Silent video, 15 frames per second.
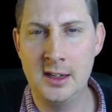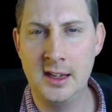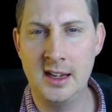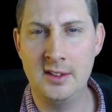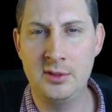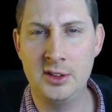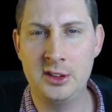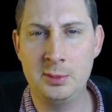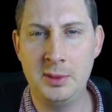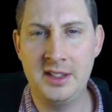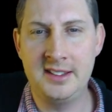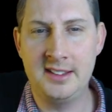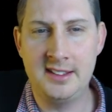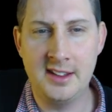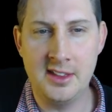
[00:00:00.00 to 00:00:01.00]
if we
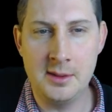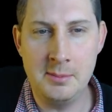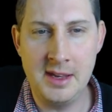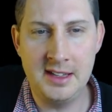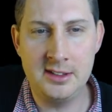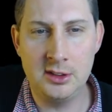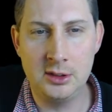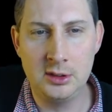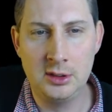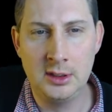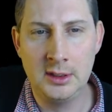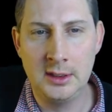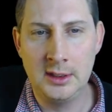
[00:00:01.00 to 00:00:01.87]
split it in the middle,